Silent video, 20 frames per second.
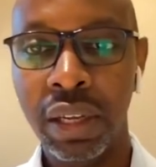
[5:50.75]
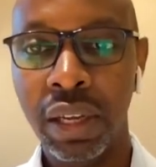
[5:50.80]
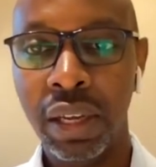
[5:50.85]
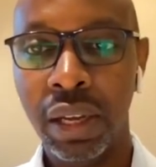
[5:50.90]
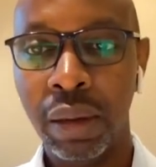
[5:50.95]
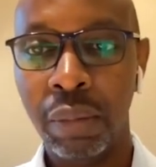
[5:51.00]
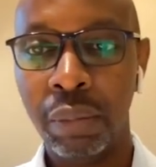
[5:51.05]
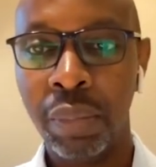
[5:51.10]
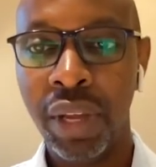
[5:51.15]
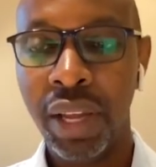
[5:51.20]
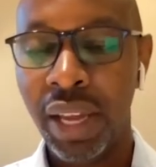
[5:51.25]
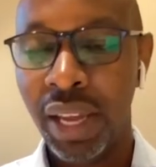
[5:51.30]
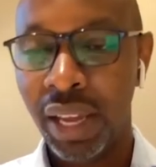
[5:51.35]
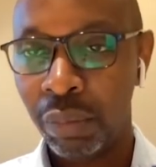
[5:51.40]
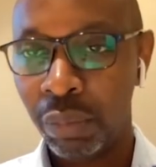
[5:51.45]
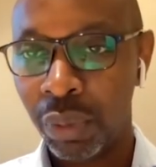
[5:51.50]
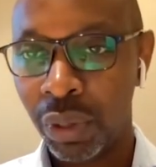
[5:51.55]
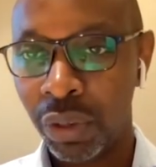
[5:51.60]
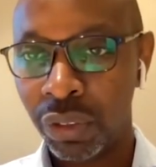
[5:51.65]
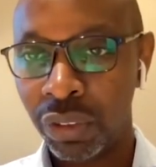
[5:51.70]
Um,
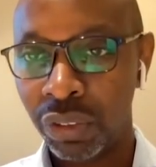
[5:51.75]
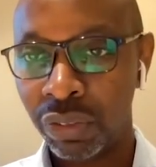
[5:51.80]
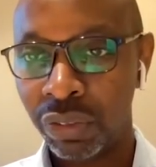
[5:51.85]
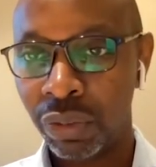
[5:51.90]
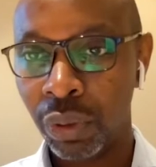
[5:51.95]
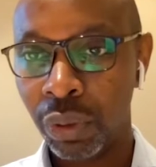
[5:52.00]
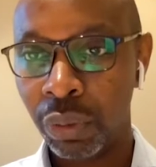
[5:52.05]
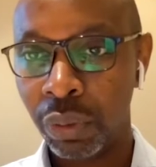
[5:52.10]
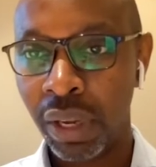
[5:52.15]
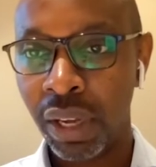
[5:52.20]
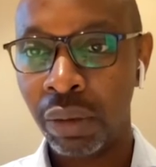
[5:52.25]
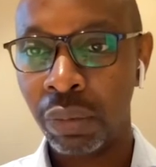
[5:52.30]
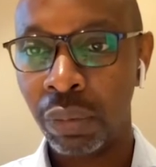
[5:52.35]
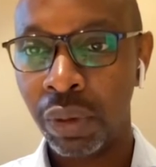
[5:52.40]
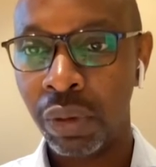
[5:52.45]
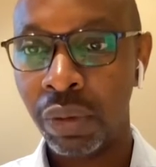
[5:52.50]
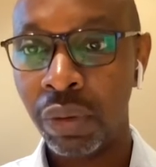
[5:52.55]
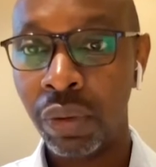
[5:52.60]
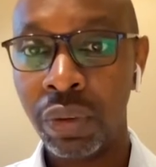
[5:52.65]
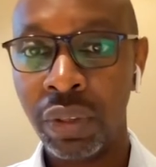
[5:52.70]
and because of where we are,
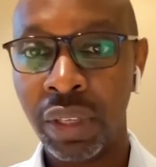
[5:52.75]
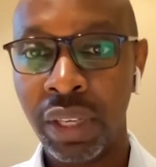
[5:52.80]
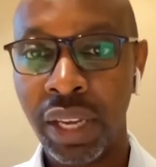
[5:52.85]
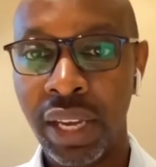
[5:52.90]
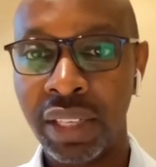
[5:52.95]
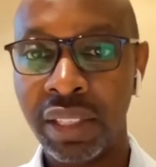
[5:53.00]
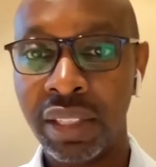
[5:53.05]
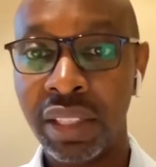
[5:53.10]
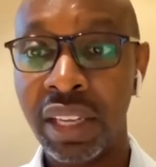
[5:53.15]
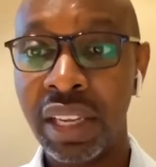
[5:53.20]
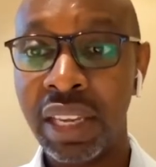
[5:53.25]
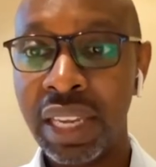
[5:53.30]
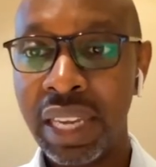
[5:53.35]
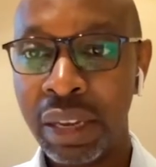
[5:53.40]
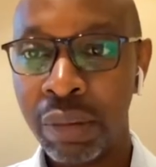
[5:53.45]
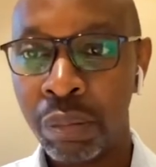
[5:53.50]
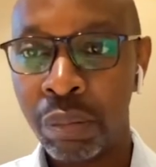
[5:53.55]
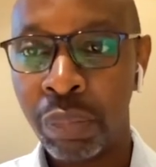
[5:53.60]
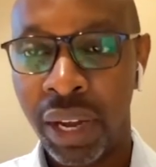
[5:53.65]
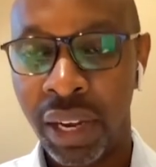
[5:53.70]
we're looking at the
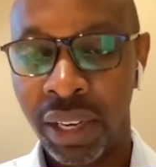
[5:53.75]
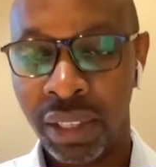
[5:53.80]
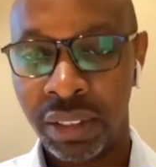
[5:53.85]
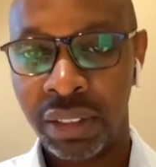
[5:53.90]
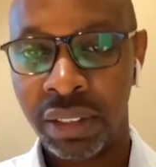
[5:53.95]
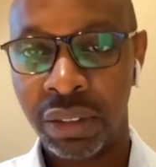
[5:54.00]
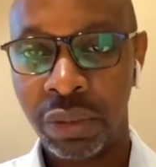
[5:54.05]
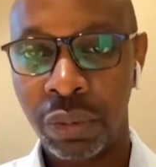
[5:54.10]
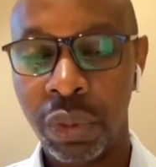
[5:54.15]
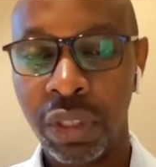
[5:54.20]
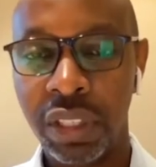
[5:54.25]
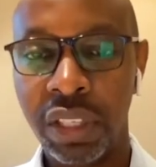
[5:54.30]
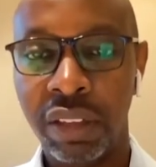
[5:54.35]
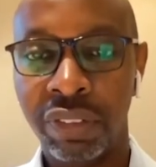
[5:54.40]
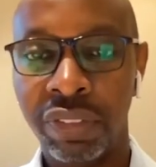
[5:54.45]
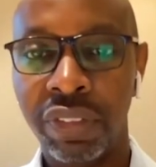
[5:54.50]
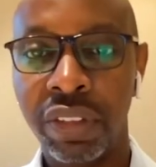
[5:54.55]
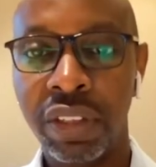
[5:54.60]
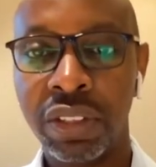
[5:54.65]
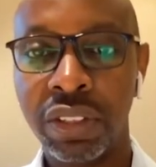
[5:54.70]
impact.
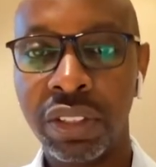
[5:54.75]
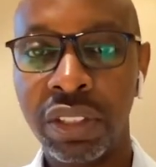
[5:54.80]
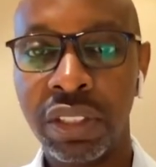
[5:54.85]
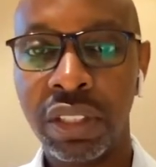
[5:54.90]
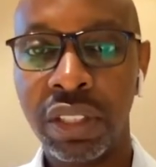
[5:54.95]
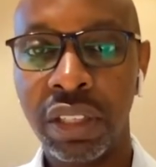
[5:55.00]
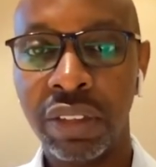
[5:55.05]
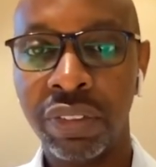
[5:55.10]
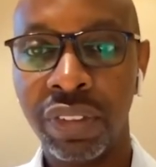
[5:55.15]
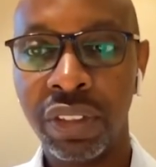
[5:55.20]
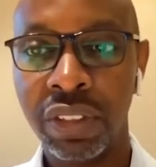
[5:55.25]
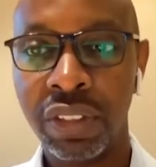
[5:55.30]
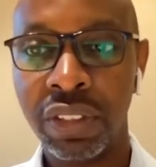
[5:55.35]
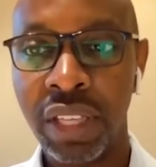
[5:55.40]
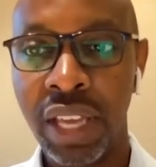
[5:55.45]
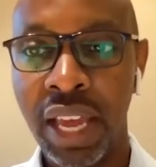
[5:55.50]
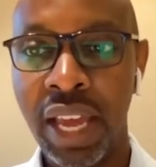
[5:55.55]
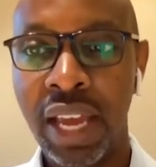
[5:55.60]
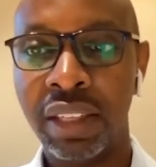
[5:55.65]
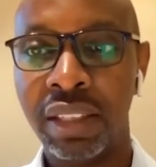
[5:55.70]
If this if this
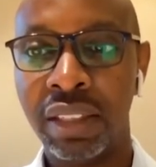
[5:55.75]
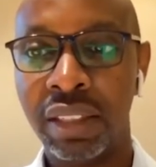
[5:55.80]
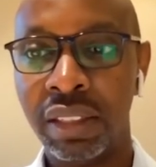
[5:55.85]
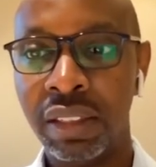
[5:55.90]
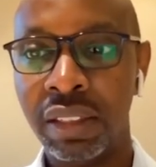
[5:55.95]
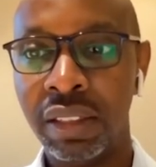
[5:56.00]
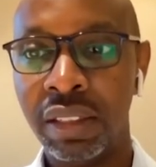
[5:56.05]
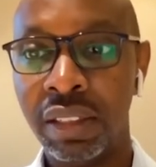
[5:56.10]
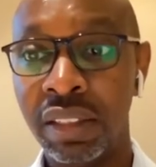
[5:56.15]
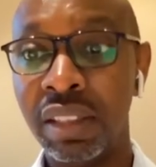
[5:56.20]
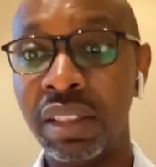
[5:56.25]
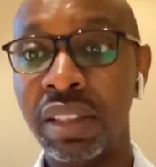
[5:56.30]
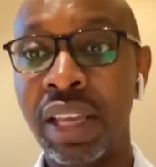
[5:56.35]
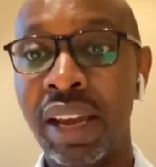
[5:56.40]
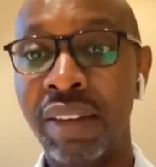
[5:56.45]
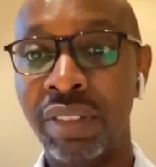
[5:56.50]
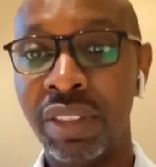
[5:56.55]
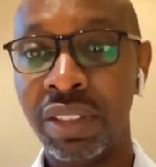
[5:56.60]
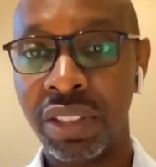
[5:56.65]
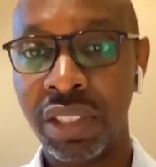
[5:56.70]
had the did
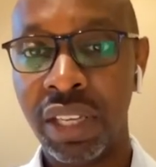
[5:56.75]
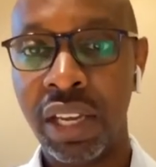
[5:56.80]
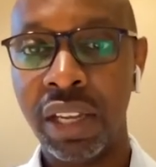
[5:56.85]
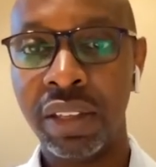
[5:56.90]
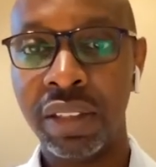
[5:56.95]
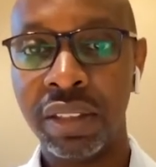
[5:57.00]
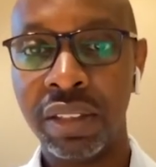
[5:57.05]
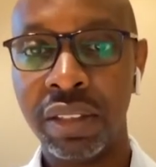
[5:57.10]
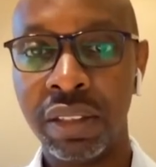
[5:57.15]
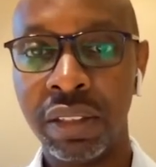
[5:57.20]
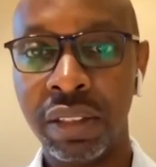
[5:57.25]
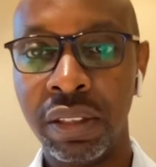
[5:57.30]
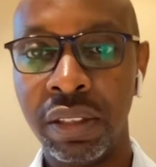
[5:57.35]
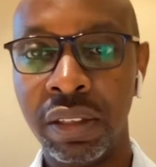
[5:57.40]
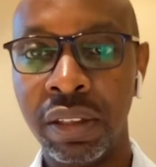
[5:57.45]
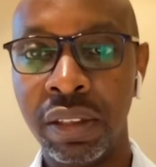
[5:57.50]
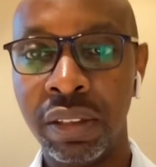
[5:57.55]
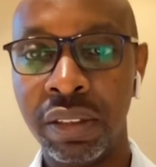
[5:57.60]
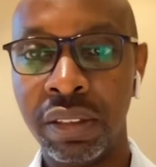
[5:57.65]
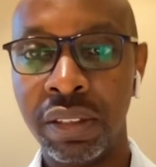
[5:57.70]
have the scale it
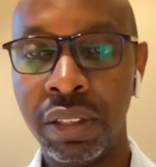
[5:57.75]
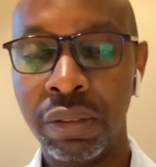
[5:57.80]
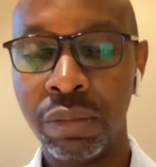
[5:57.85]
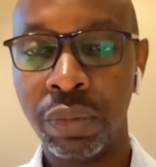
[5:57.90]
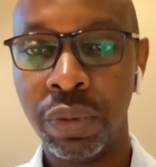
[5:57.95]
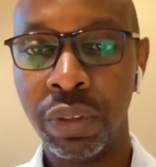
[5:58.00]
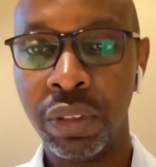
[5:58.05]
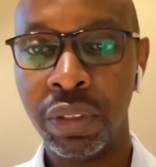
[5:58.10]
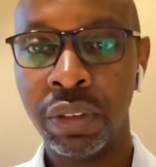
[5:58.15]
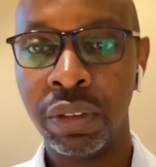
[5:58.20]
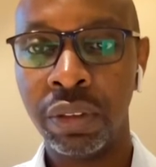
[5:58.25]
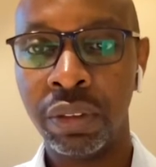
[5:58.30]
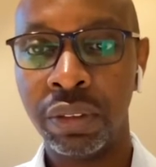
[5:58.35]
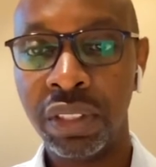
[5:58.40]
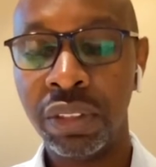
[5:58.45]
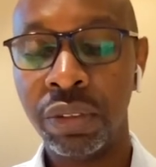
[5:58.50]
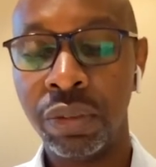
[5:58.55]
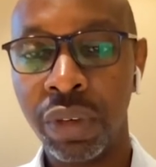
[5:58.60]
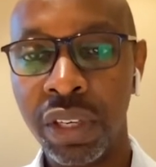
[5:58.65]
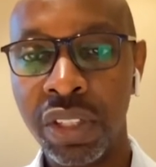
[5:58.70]
uh, did, uh,
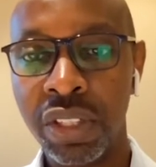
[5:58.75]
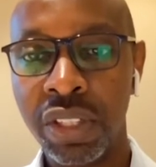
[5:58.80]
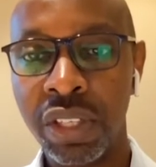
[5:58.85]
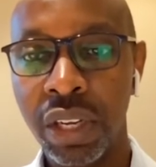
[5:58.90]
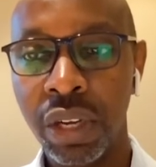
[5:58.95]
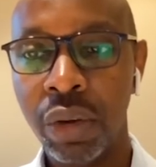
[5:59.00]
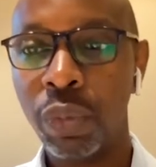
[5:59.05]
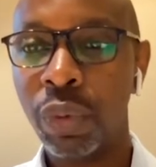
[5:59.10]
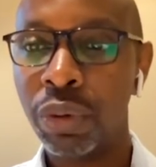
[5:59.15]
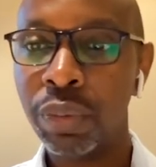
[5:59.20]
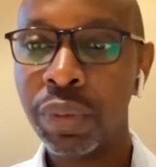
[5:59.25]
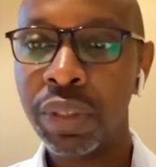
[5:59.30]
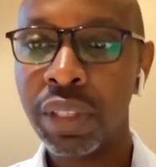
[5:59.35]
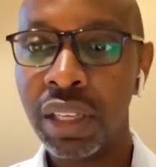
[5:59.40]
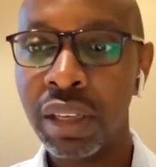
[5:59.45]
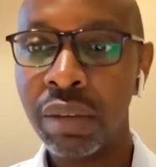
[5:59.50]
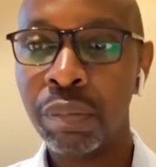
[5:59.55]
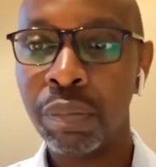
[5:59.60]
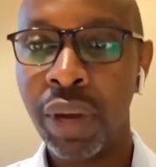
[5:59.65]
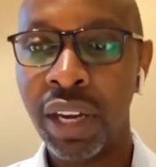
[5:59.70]
did reach, what would
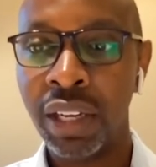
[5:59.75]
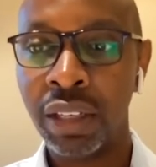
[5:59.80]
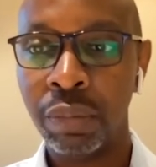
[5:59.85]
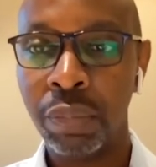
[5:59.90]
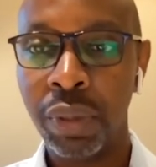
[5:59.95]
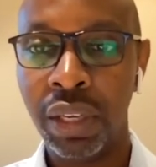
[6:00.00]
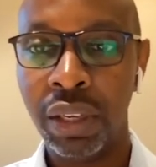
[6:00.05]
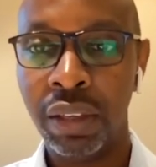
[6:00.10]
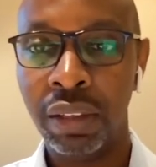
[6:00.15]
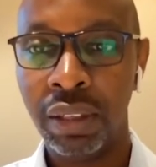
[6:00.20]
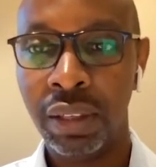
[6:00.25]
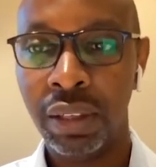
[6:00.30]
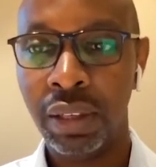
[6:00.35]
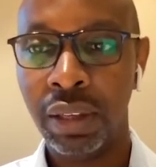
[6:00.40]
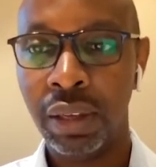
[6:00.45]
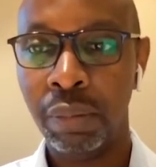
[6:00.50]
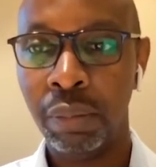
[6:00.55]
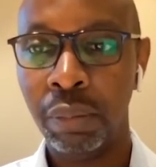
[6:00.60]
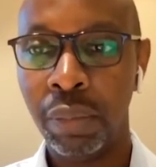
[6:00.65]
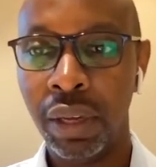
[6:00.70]
the impact be?
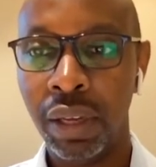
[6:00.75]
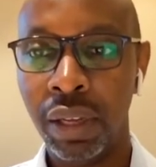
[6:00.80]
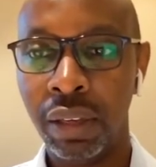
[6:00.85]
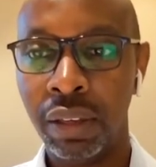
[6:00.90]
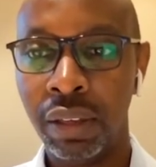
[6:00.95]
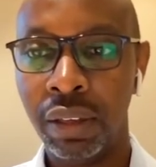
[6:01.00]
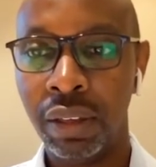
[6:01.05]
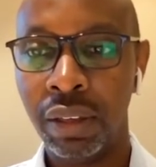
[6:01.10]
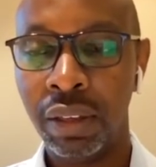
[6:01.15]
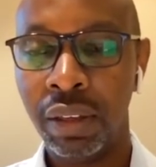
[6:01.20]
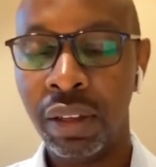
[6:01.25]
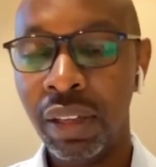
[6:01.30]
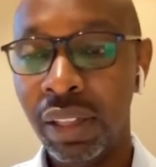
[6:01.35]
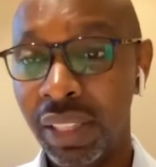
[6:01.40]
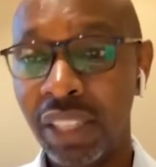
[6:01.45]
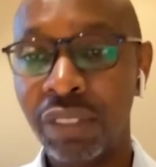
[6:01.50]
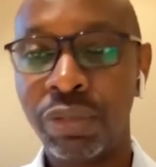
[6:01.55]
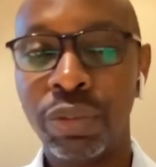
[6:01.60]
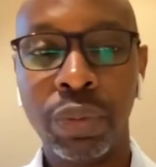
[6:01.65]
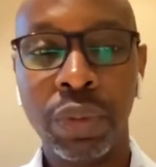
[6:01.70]
Um, and uh,
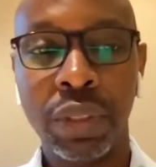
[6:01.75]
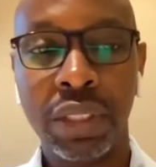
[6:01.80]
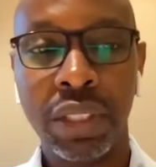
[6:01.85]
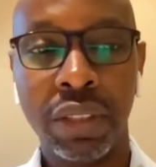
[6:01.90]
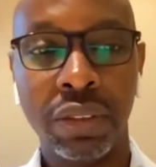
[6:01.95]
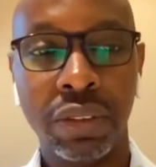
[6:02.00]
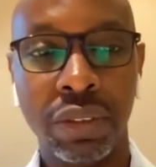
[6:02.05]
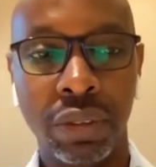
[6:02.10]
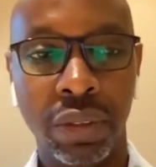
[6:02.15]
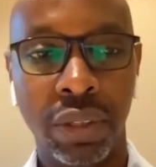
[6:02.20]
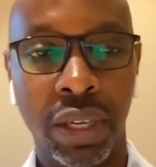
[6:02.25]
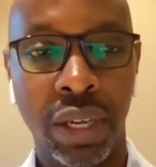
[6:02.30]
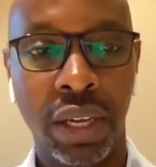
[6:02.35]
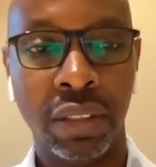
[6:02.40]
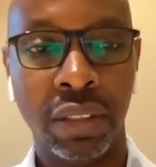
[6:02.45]
that's what we tend to look